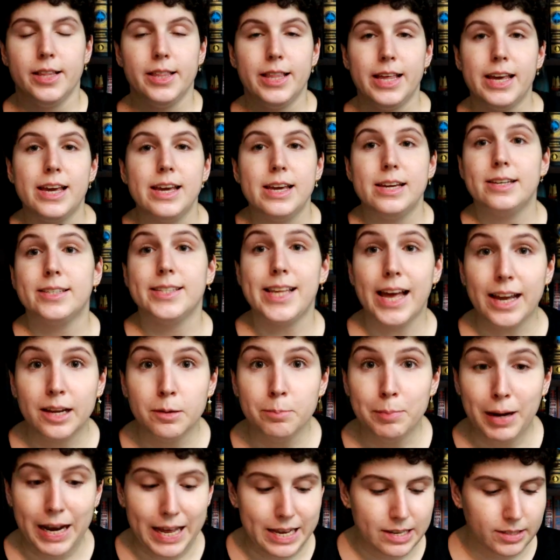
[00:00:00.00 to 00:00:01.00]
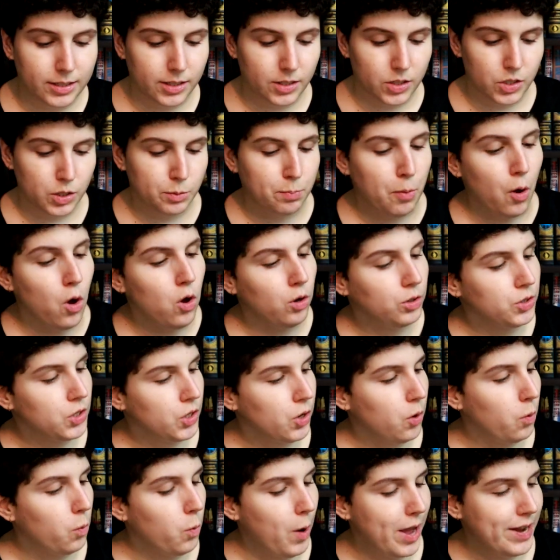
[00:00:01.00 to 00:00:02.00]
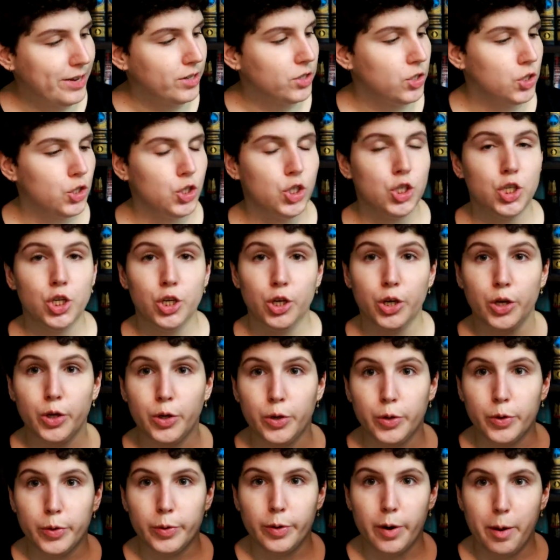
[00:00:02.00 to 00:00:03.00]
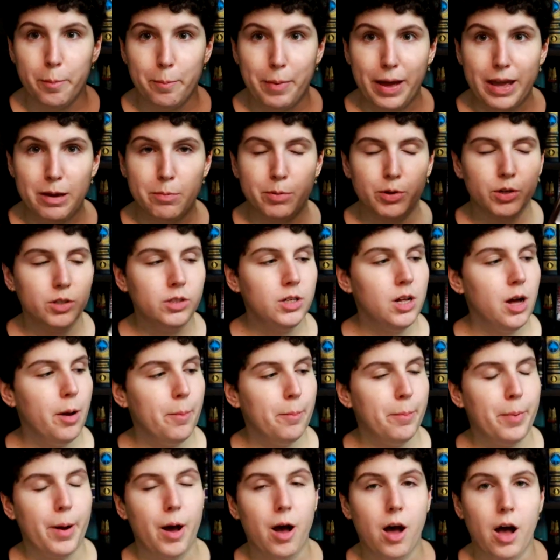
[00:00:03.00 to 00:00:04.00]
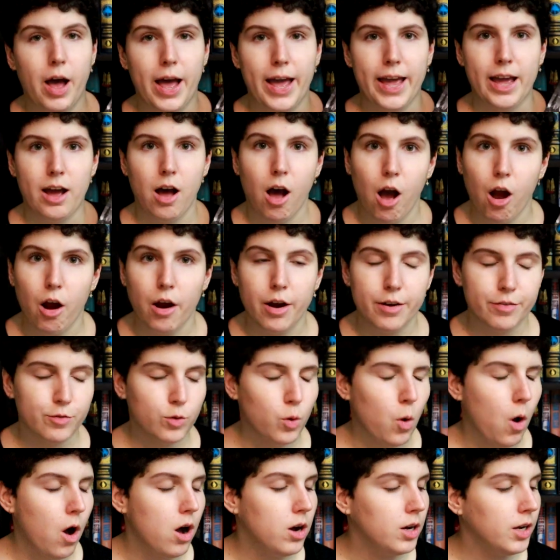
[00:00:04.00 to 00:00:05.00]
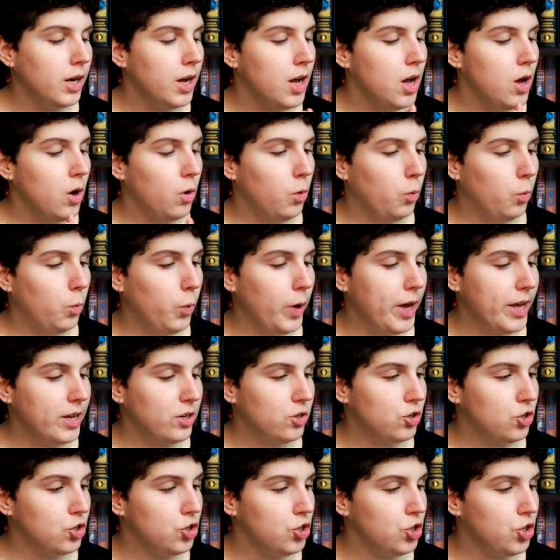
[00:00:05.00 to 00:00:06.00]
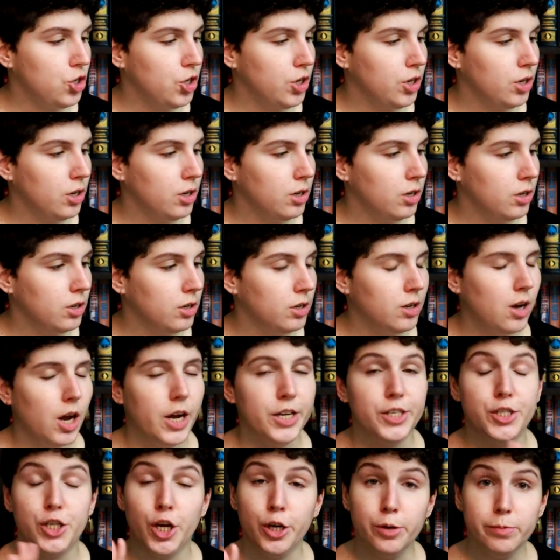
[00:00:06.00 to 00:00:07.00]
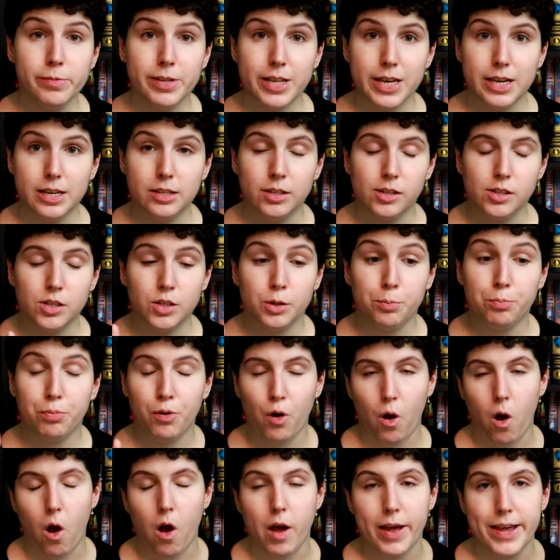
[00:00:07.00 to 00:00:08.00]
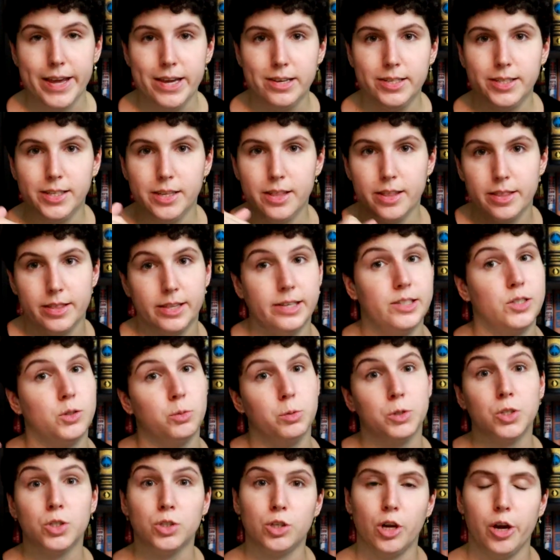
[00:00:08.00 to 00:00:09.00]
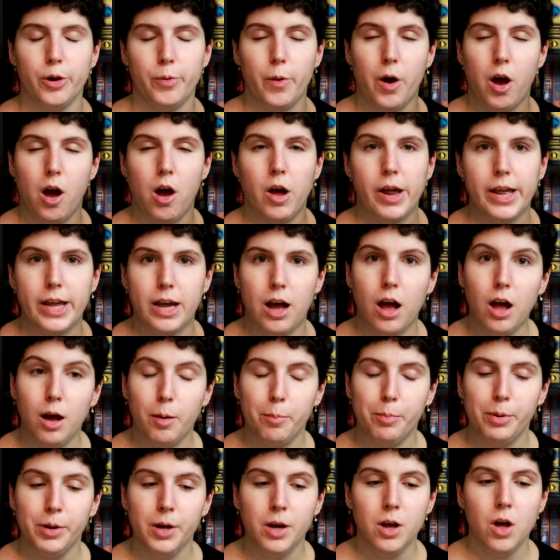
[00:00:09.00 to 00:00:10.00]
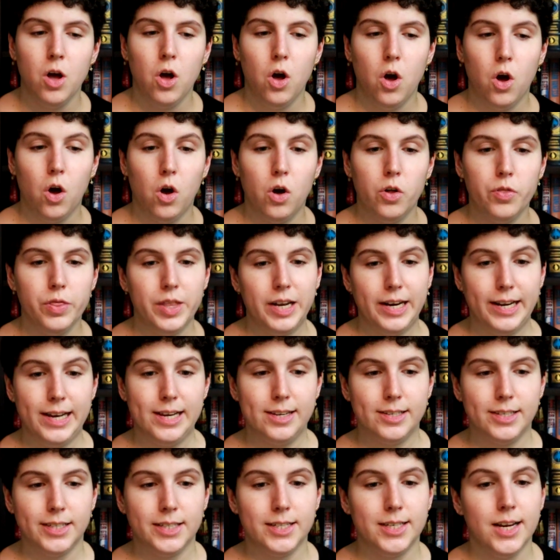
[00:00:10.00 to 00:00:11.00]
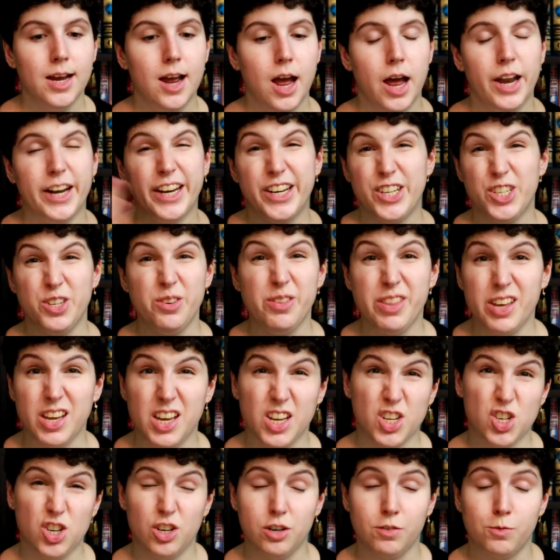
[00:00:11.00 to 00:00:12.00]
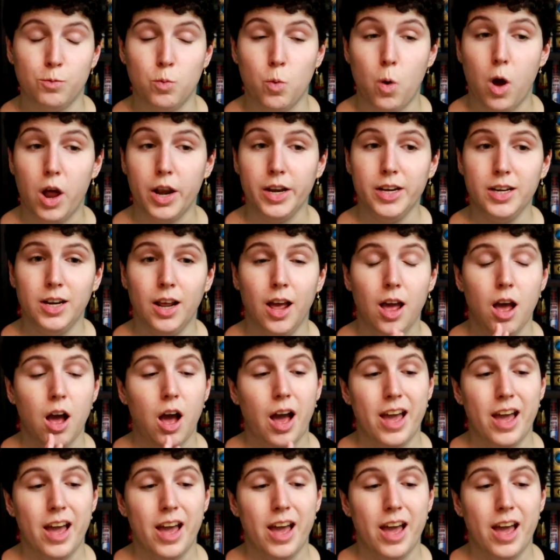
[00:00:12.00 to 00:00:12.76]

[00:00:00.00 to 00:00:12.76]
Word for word: The second place spot went to Babel by R.F. Kuang, which I don't think is a surprise that this was so high up on the list, and I do think it should have won.